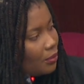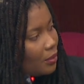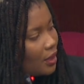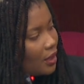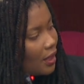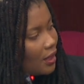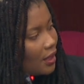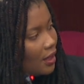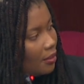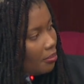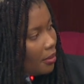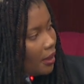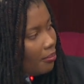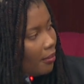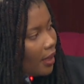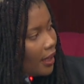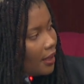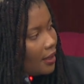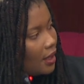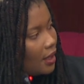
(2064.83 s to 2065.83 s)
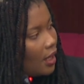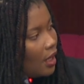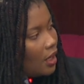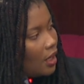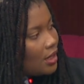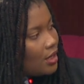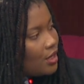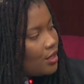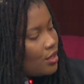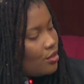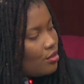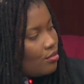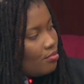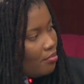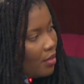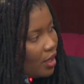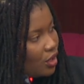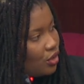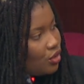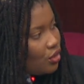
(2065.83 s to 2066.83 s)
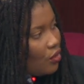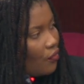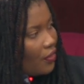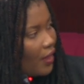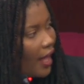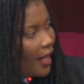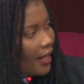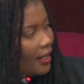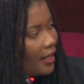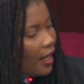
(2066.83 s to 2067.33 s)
we can implement to make sure that